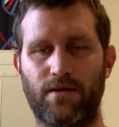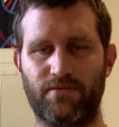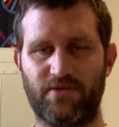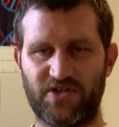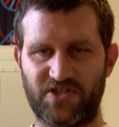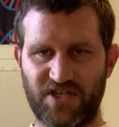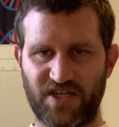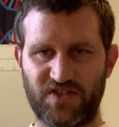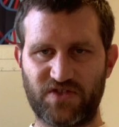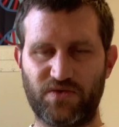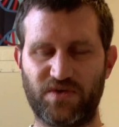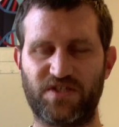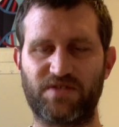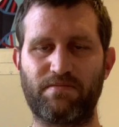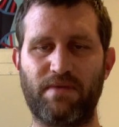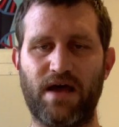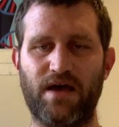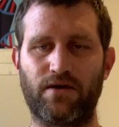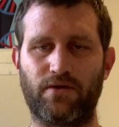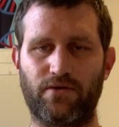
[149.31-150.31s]
the chest to
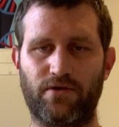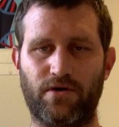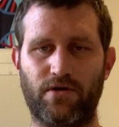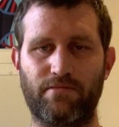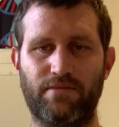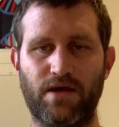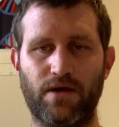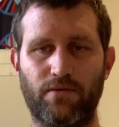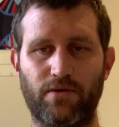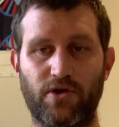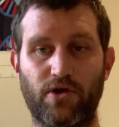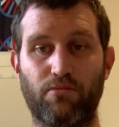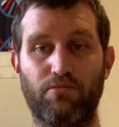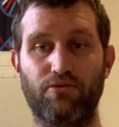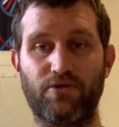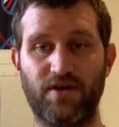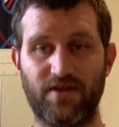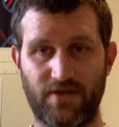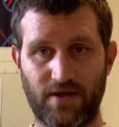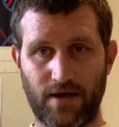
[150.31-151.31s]
expand a little bit when you're
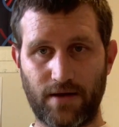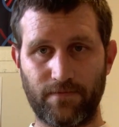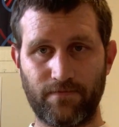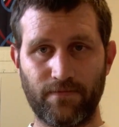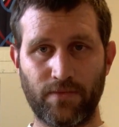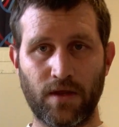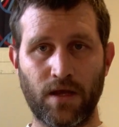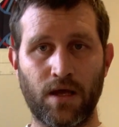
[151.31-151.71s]
breathing.